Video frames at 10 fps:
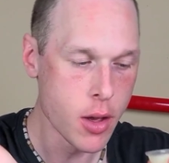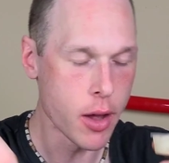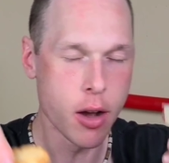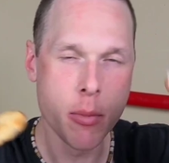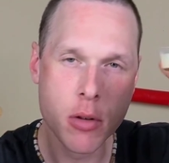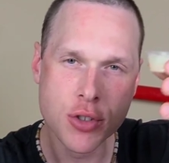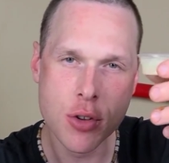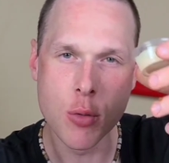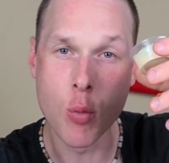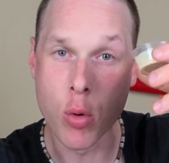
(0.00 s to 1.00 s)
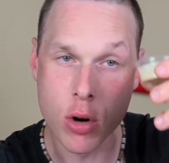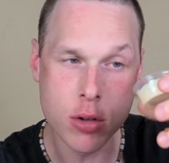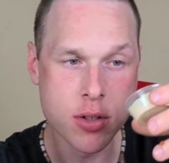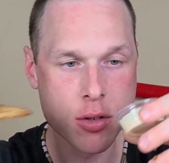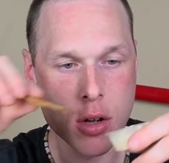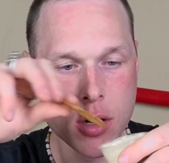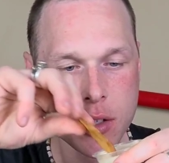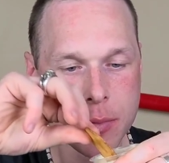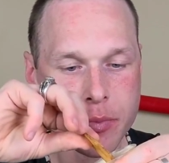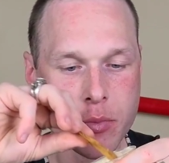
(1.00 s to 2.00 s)
I got a bunch of their Works
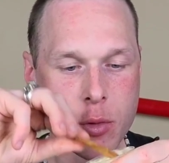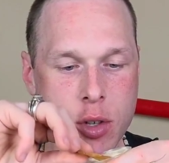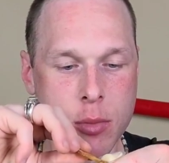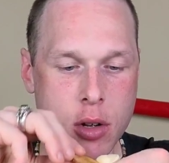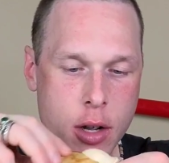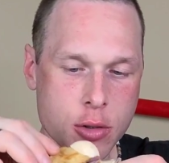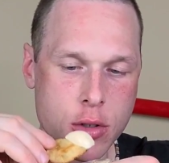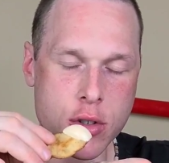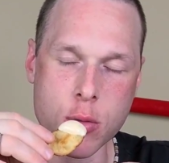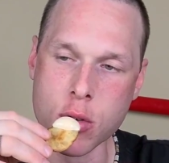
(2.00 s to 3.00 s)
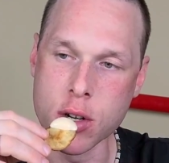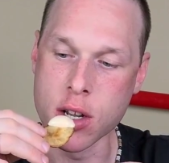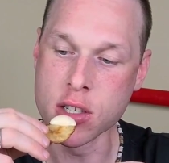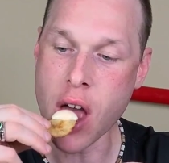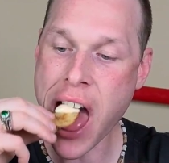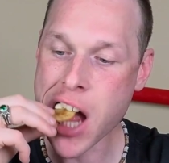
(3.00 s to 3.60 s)
sauce, which I'm not actually sure what it is.